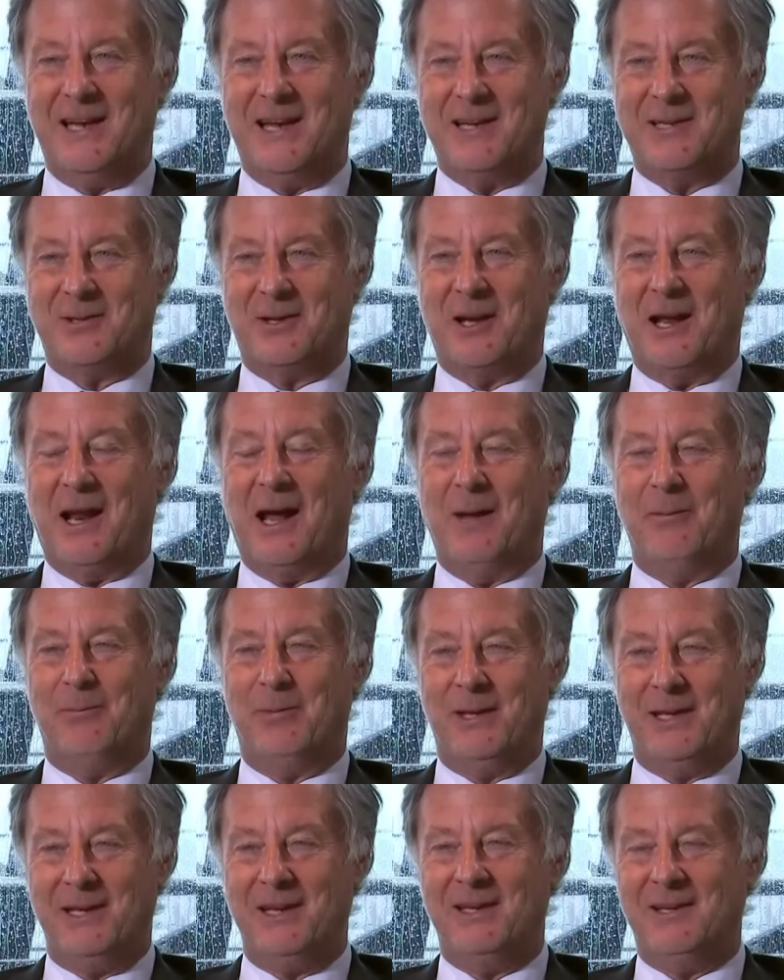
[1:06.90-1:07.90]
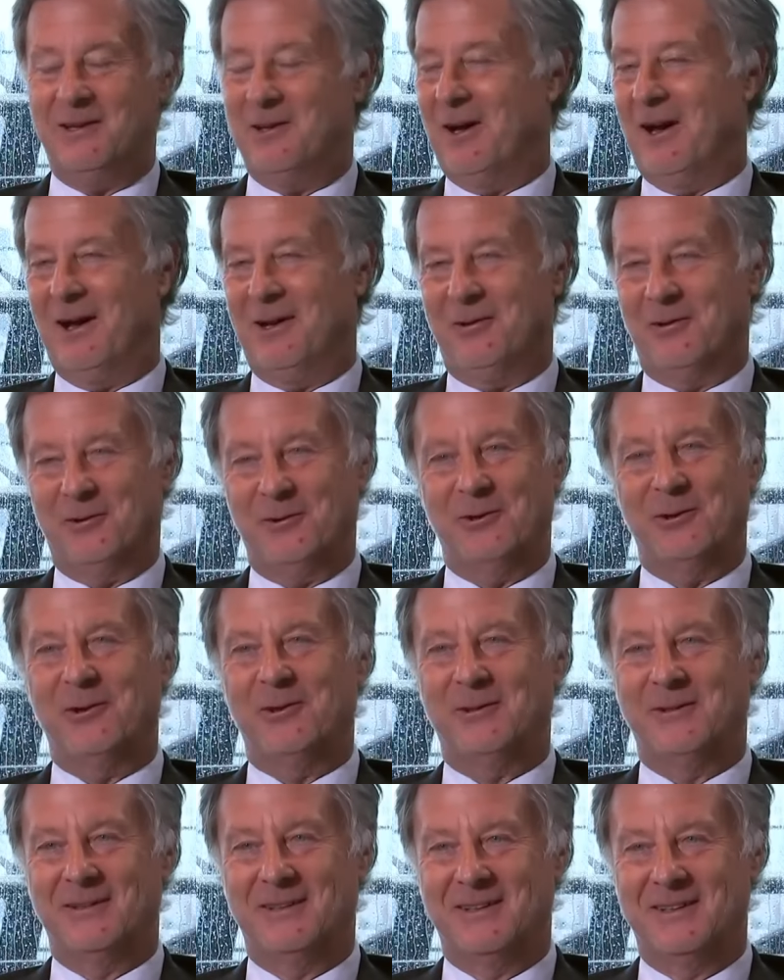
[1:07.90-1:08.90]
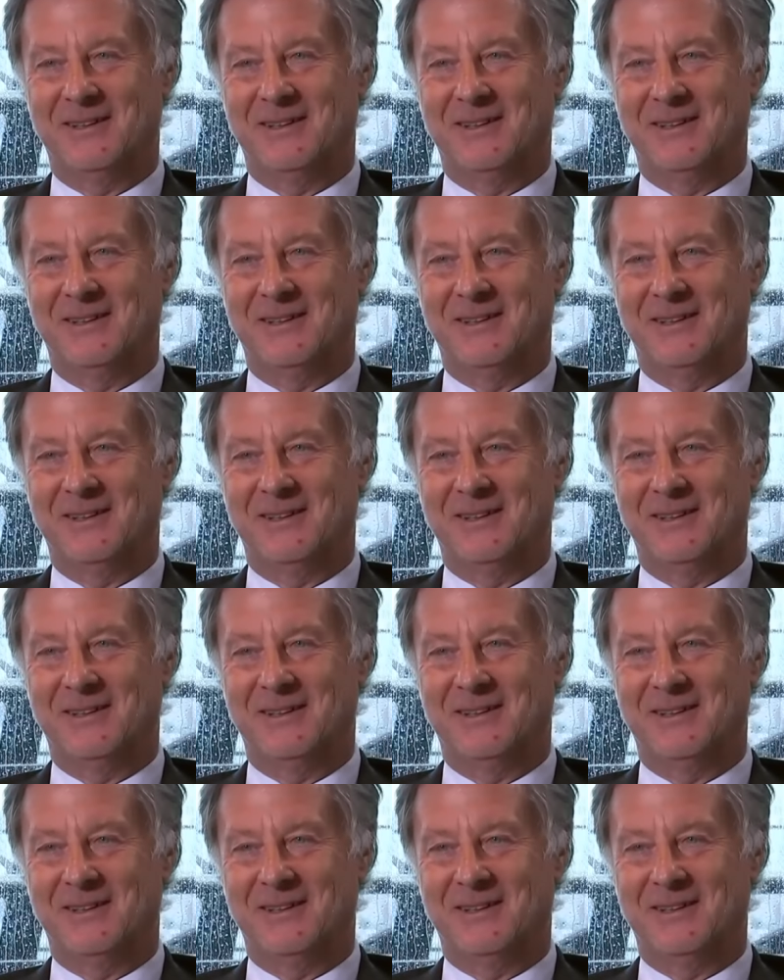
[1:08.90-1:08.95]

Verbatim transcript: Yes. Can I be? I don't know.